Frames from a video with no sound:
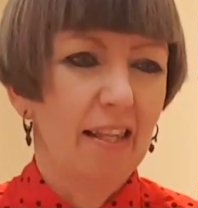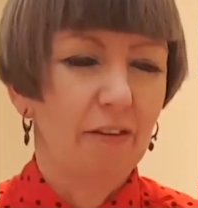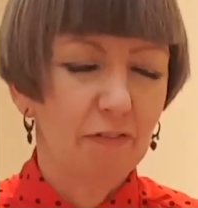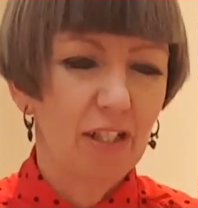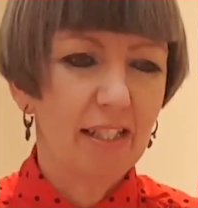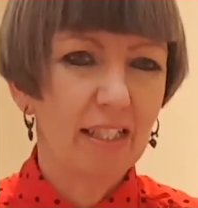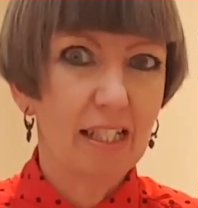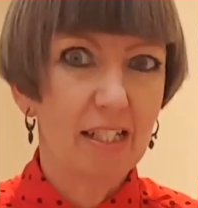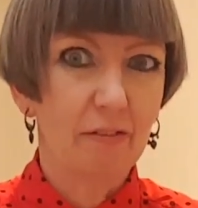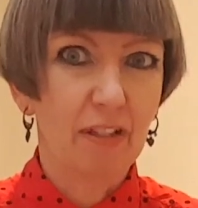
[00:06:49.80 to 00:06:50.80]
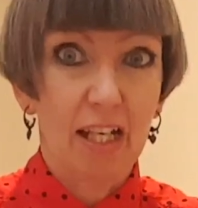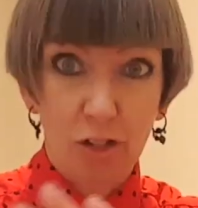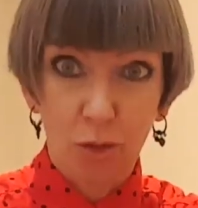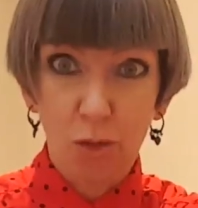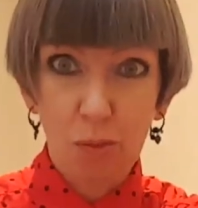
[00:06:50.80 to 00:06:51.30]
the first series of that.
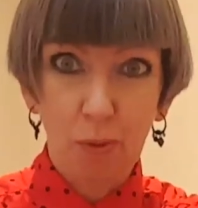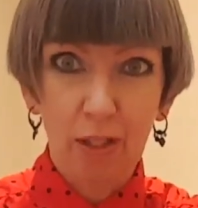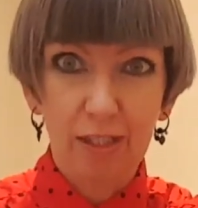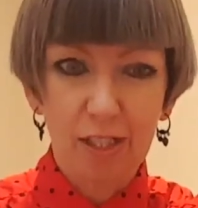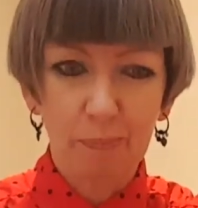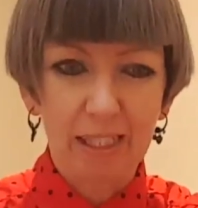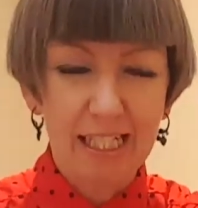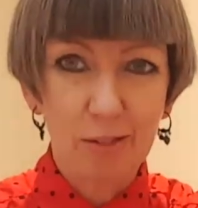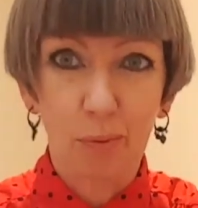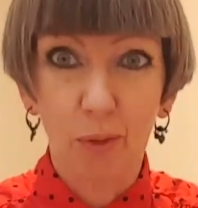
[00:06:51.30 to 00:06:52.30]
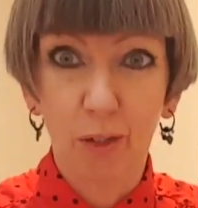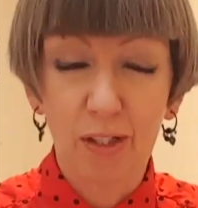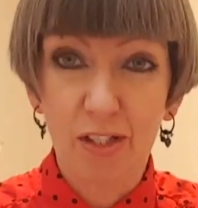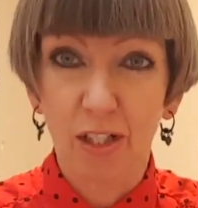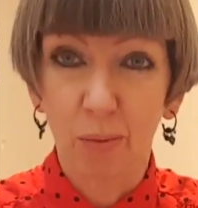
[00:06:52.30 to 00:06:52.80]
So no spoilers, please, but we're going
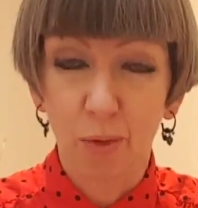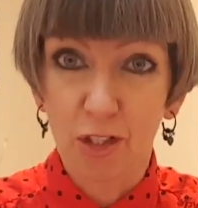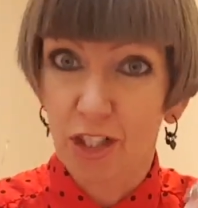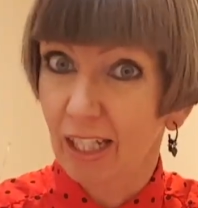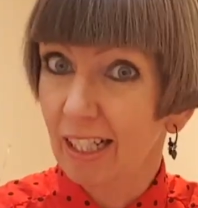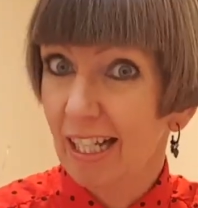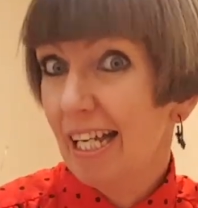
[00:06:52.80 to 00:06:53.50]
to start watching